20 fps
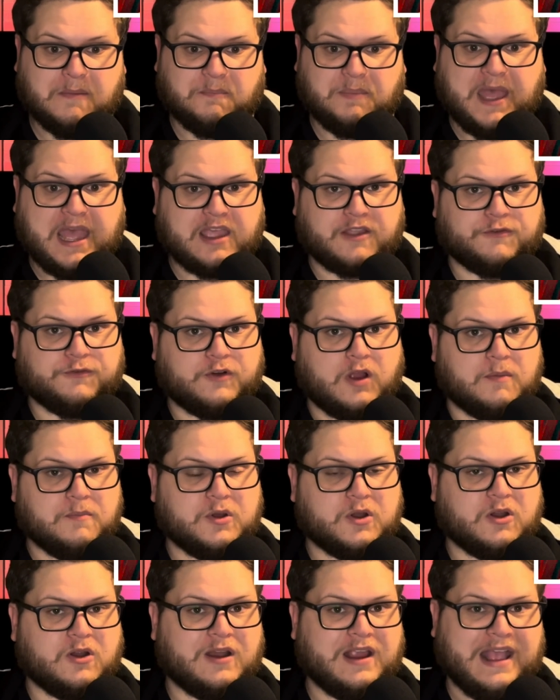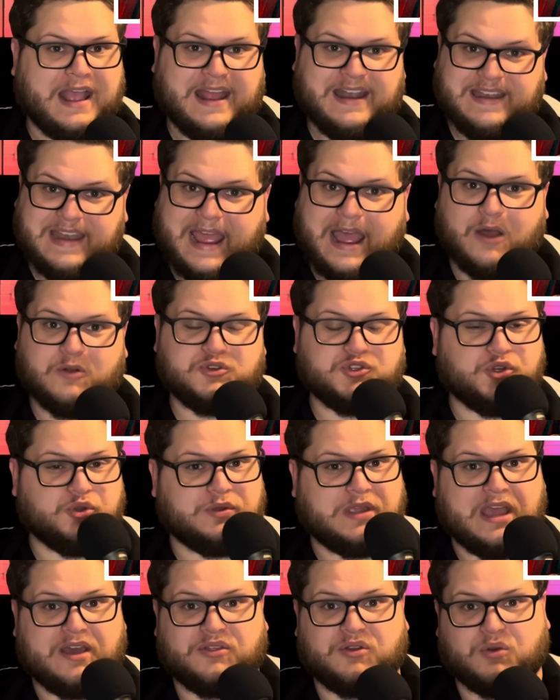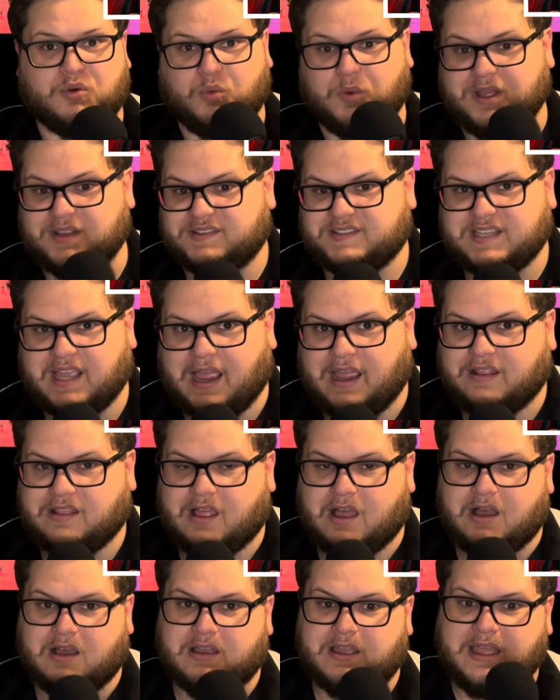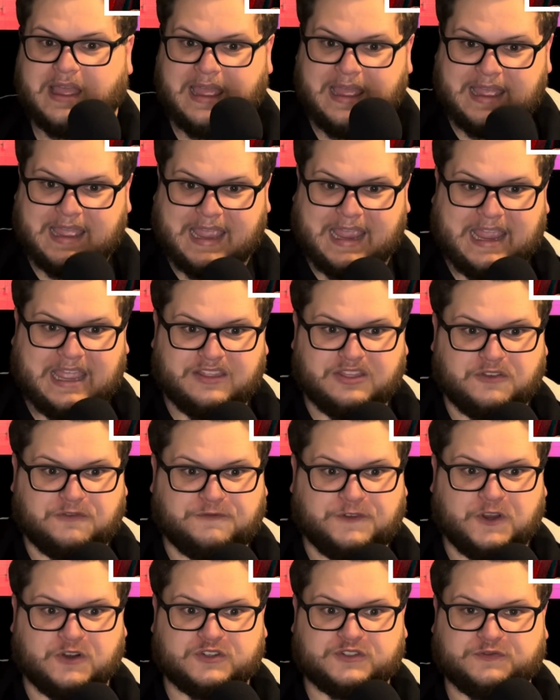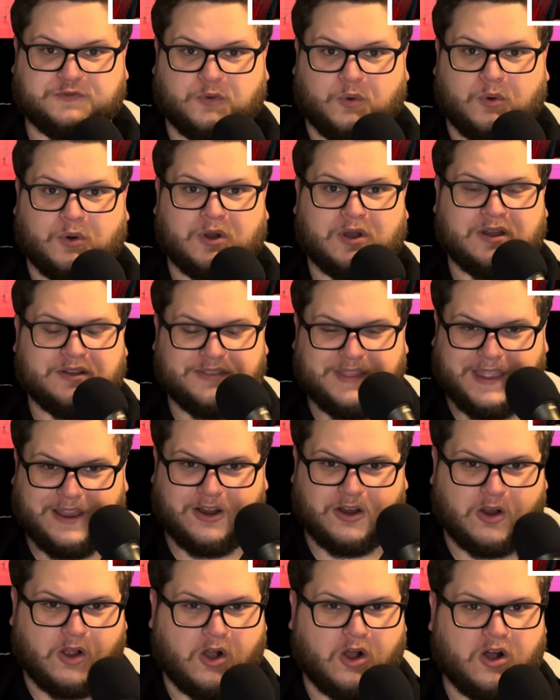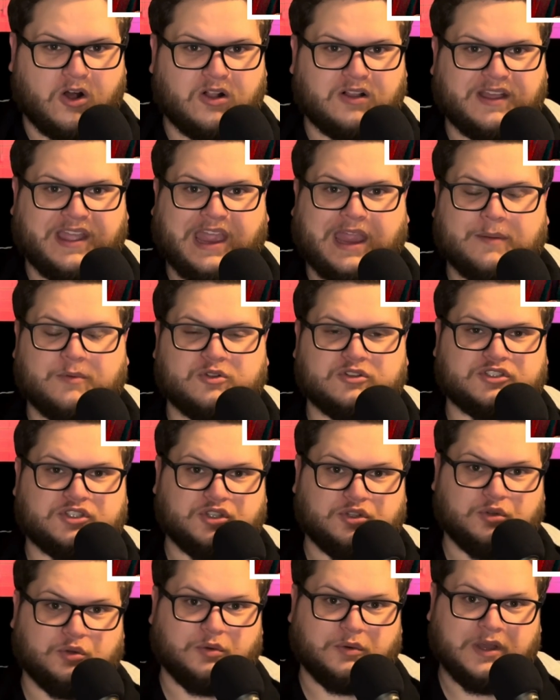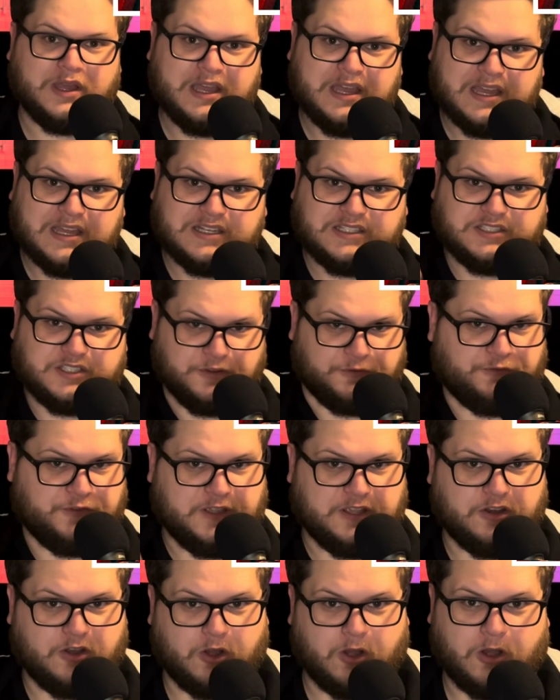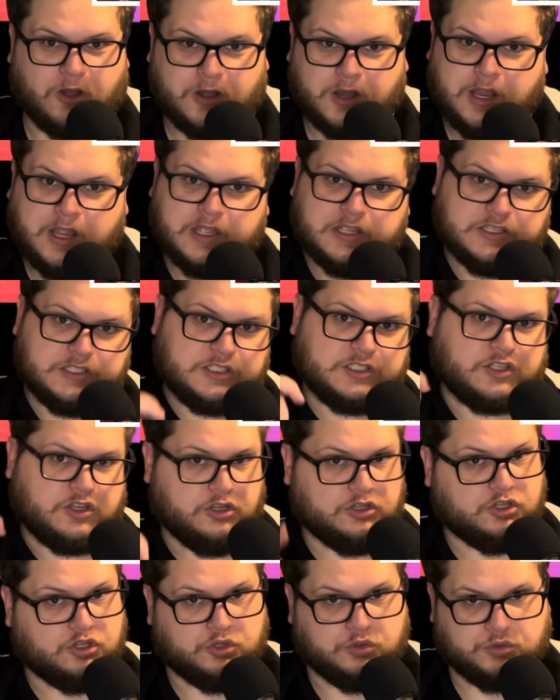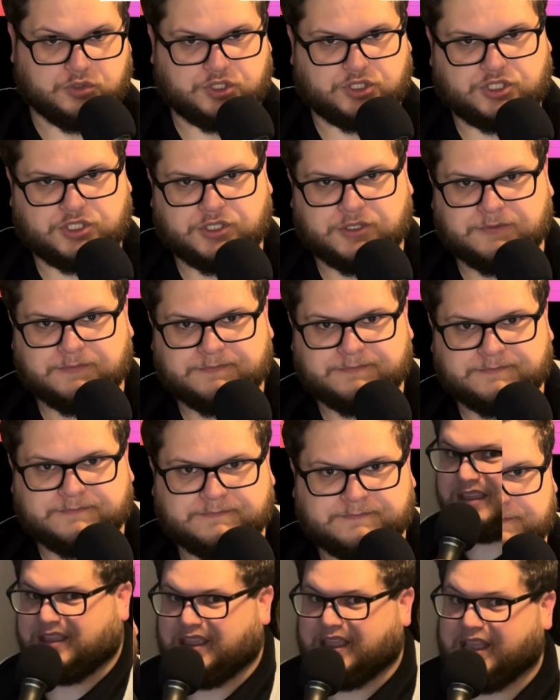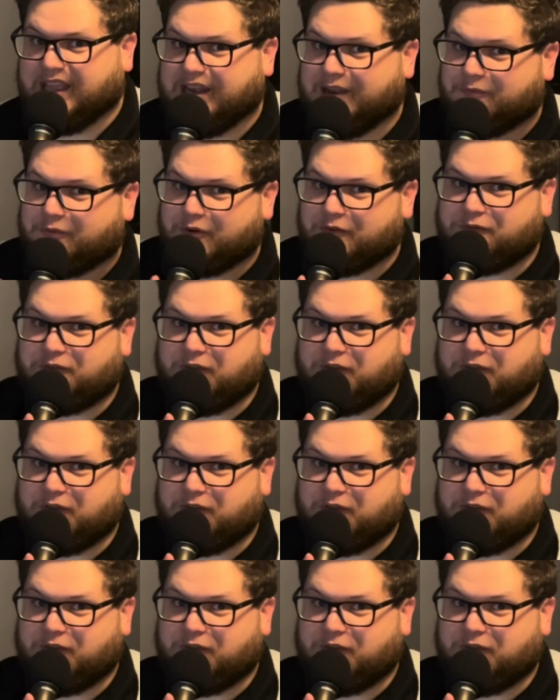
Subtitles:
back from her, and now together with Tai Lung and the Fierce Four, they are all able to defeat her. Skadoosh. And if we're